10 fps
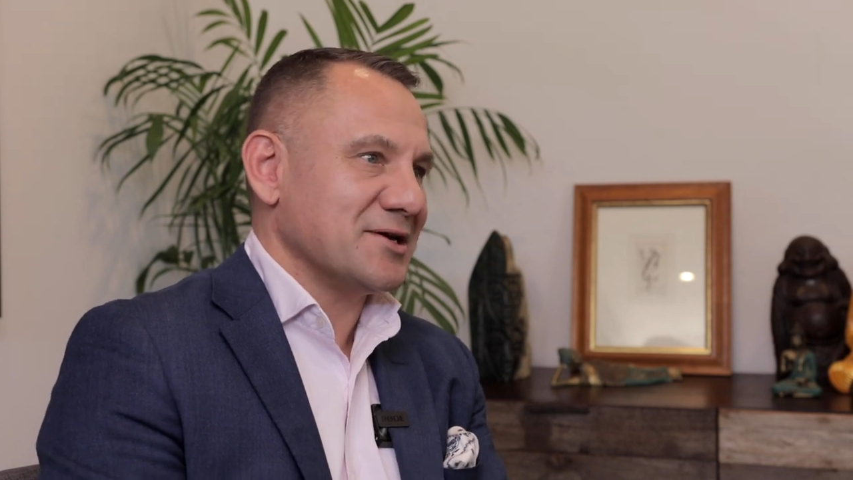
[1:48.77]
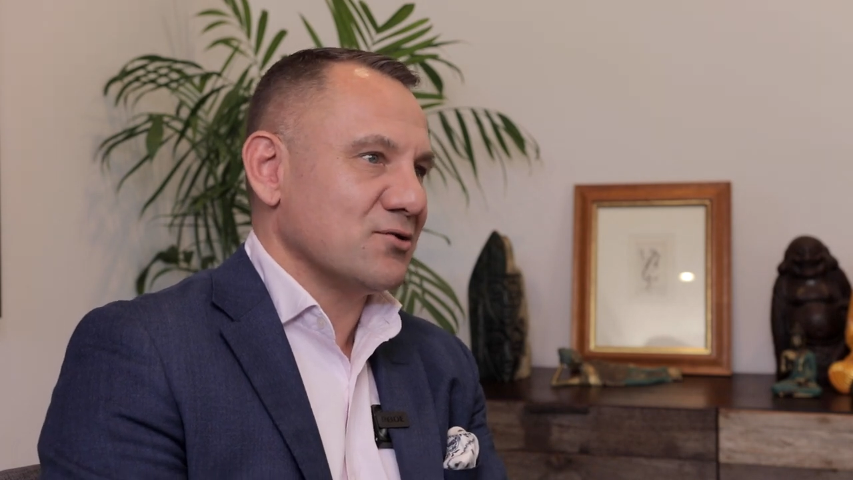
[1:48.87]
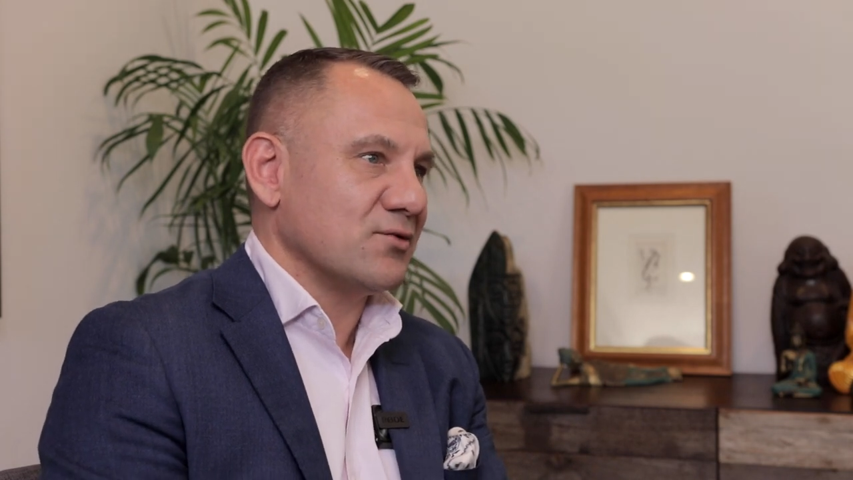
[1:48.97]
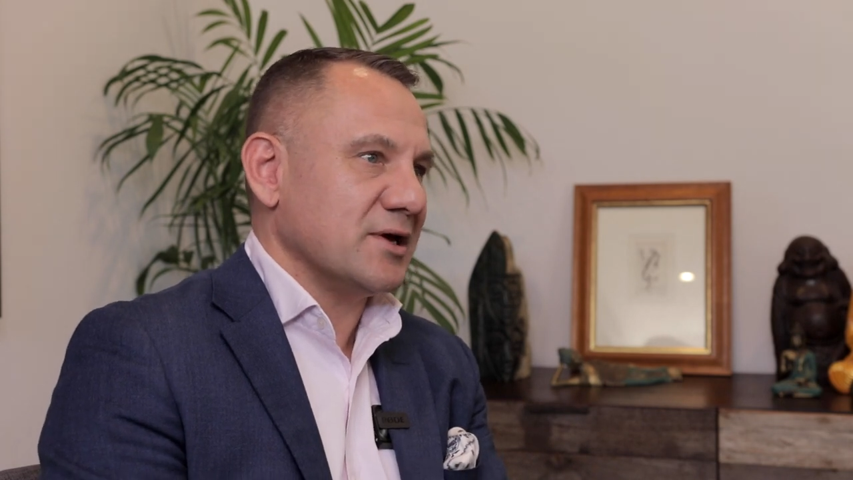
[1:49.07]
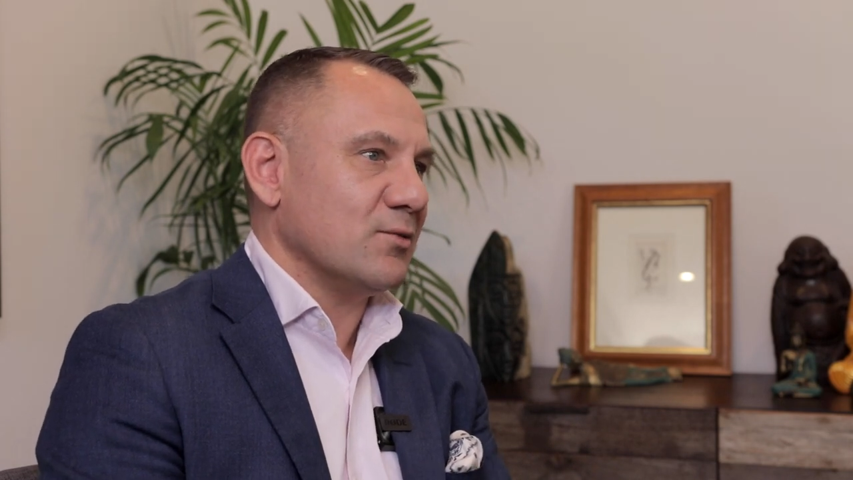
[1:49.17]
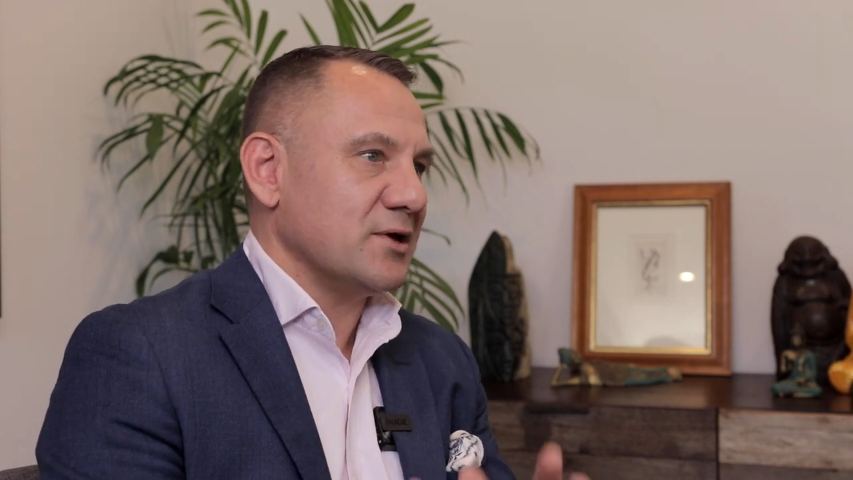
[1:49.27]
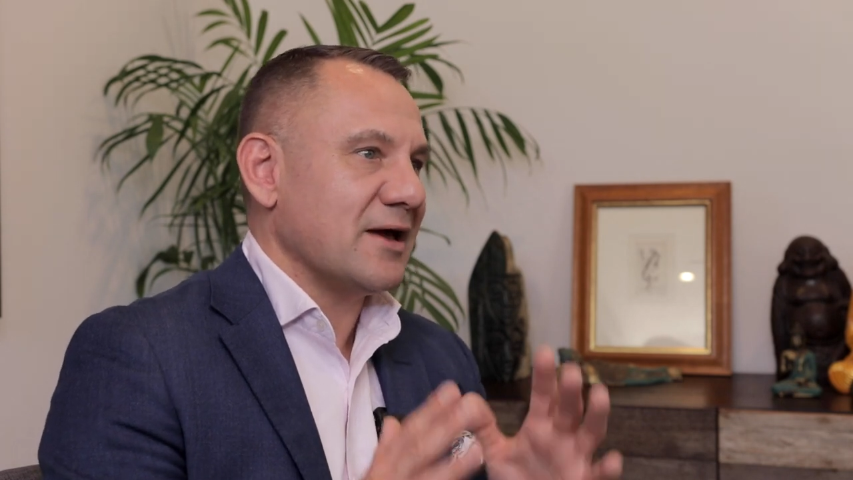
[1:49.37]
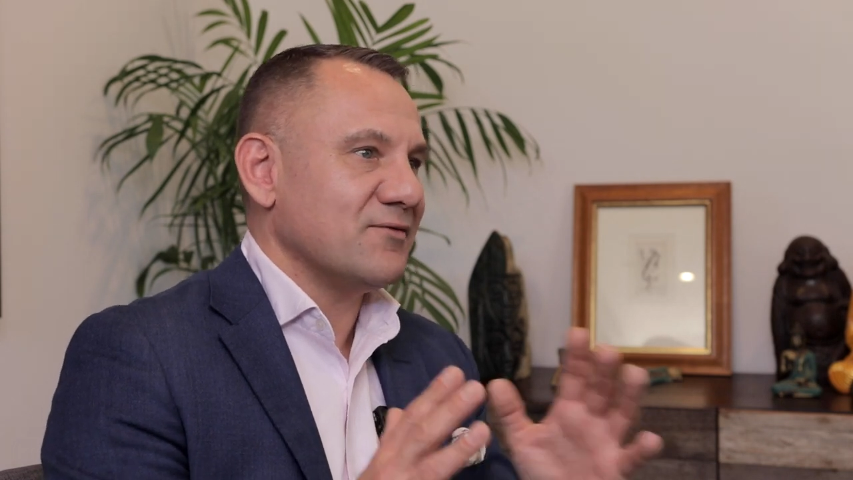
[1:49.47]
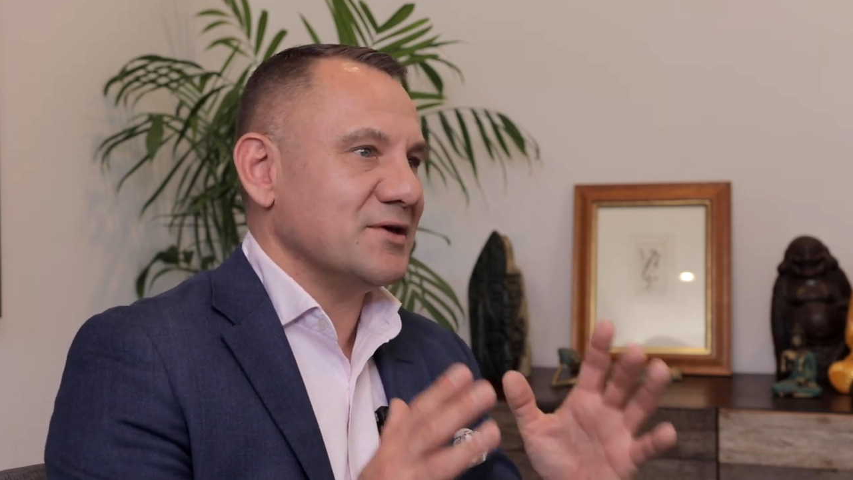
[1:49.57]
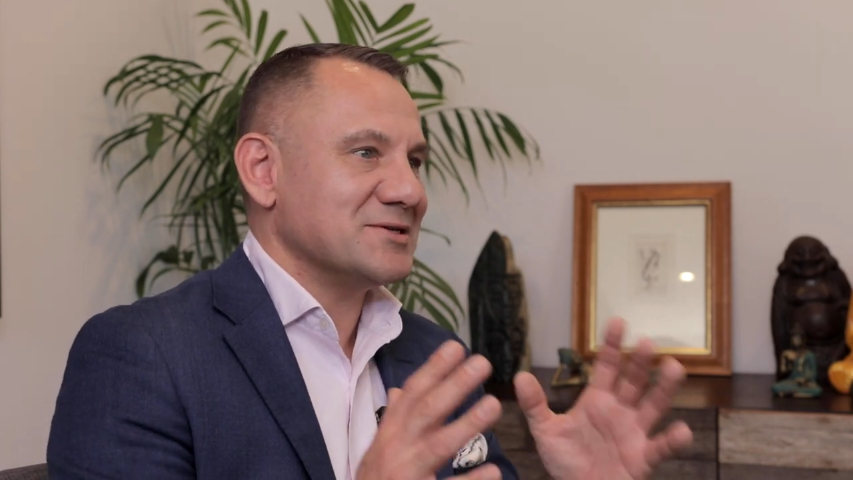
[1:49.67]
career where you
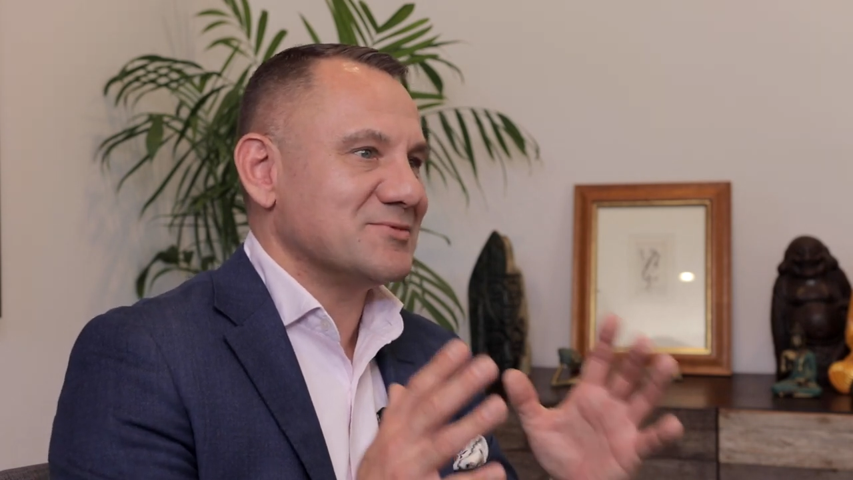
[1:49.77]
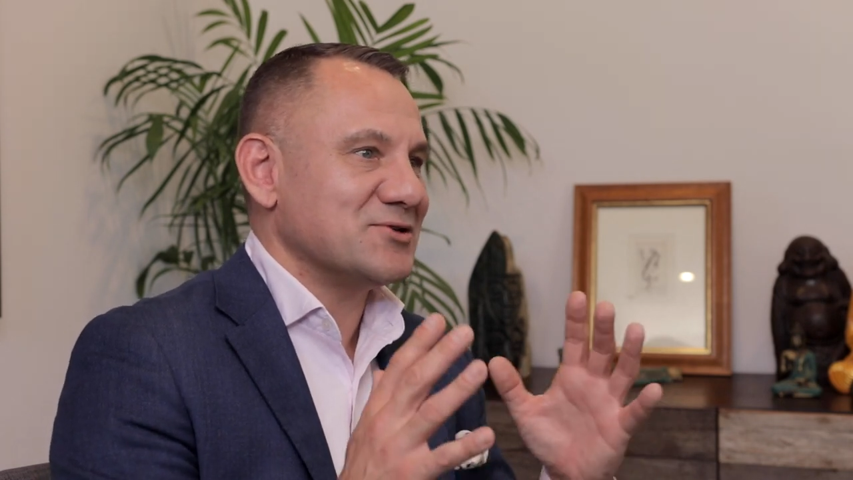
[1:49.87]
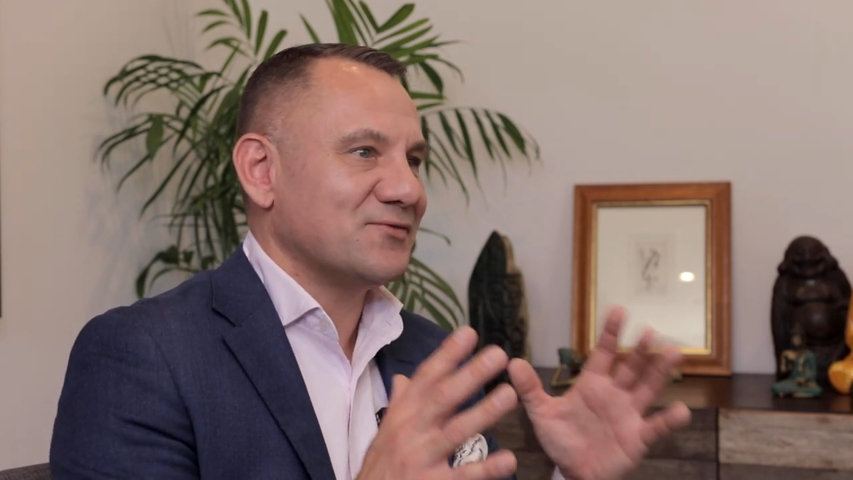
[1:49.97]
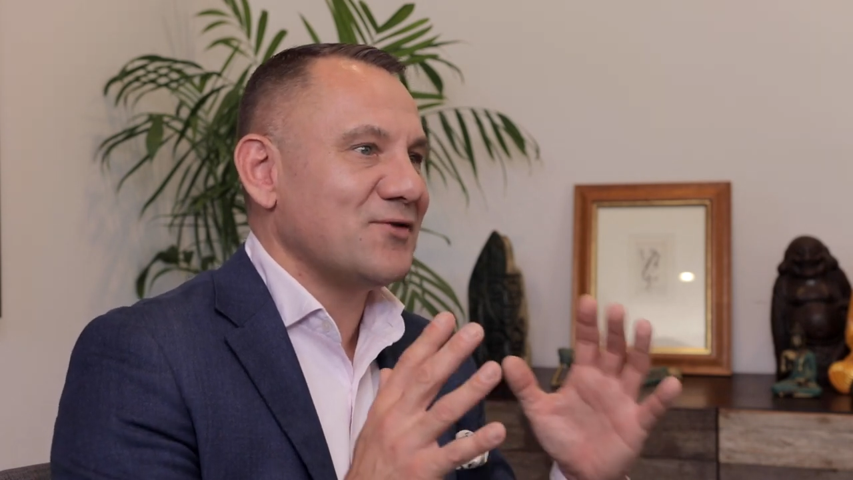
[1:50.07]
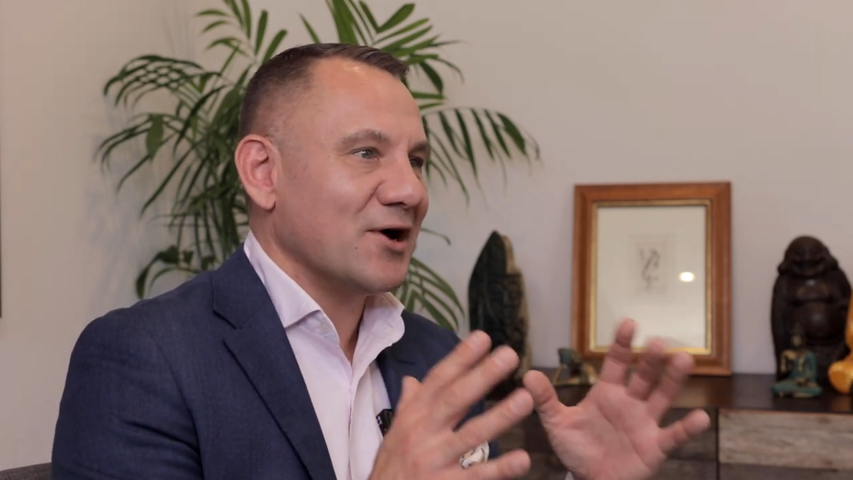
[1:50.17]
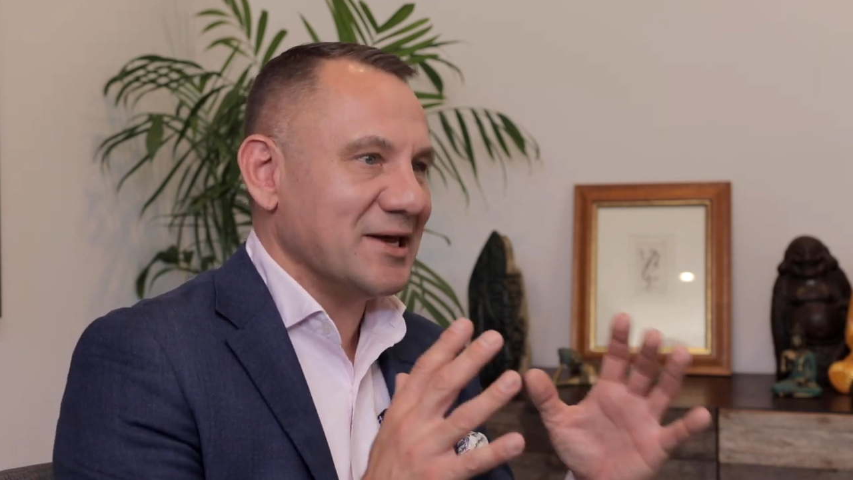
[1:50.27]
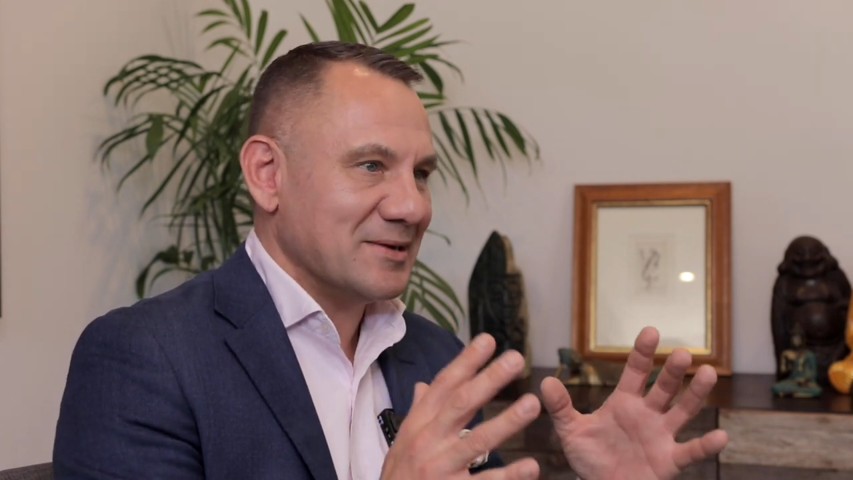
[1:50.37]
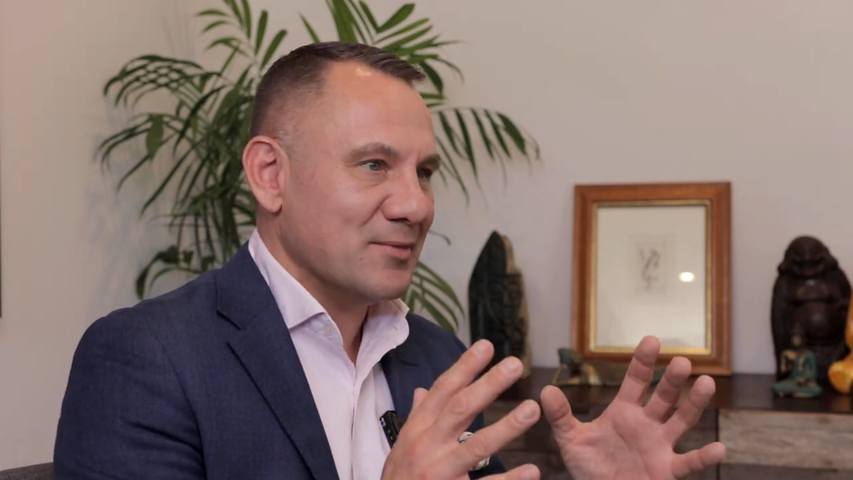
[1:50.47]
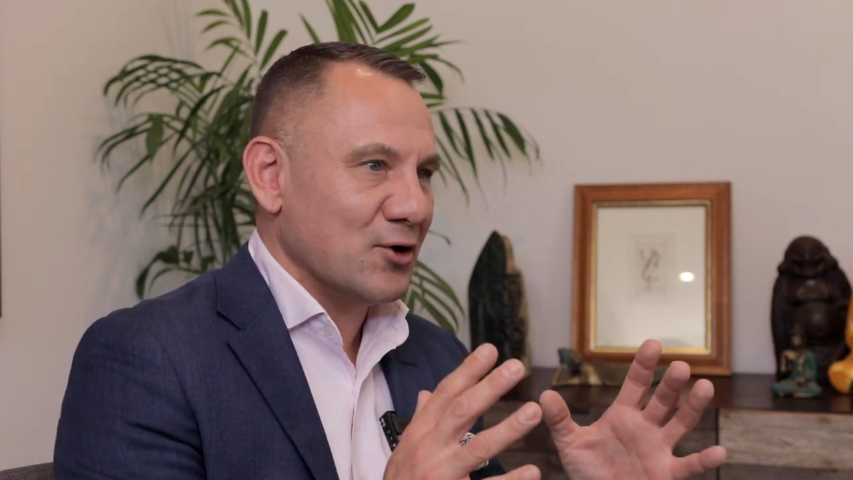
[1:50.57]
have these defining